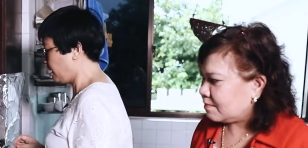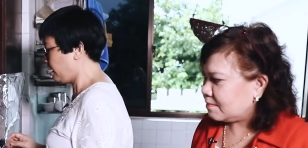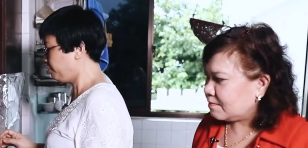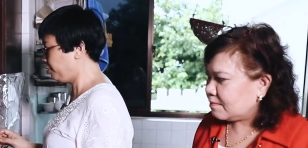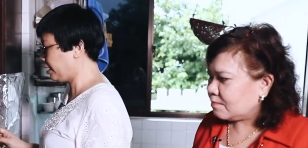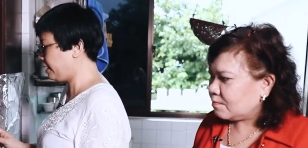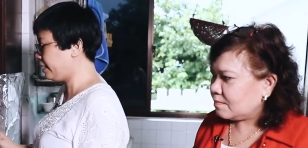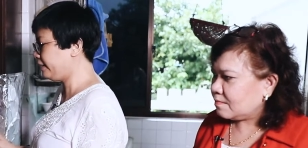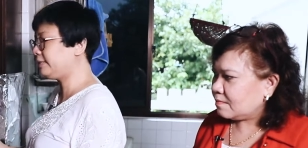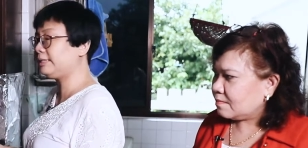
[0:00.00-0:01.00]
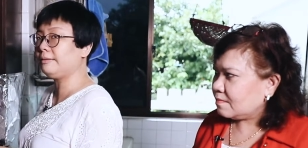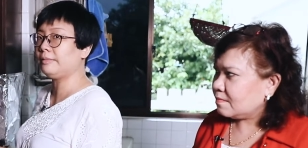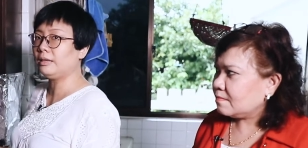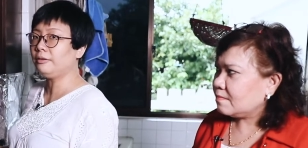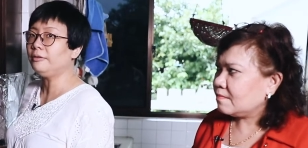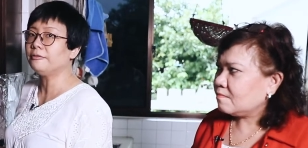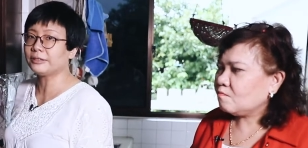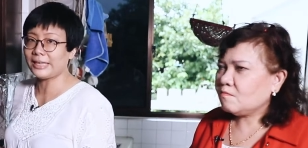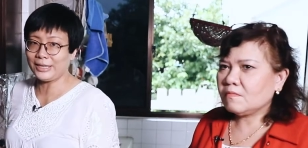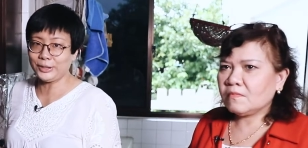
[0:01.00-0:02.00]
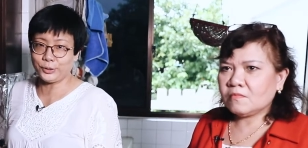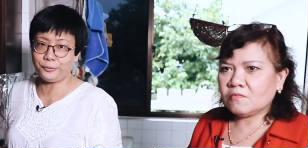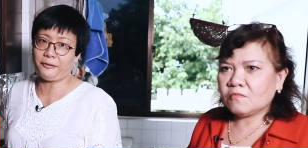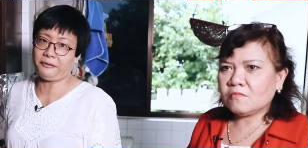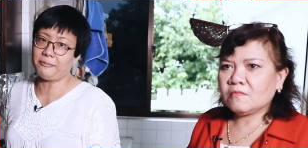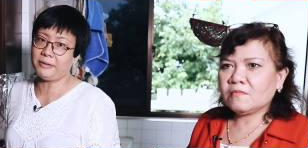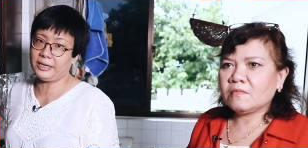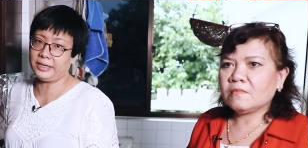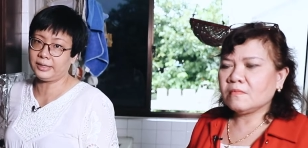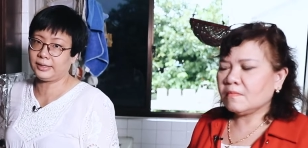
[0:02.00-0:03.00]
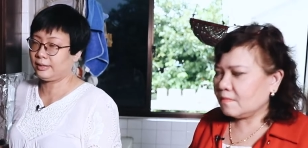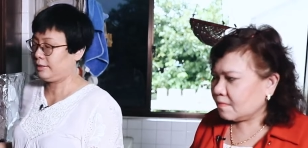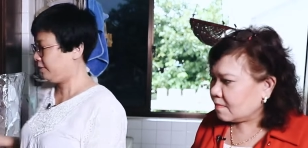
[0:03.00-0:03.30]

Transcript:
Speaker 1: and we can let it simmer for 10 to 15 minutes.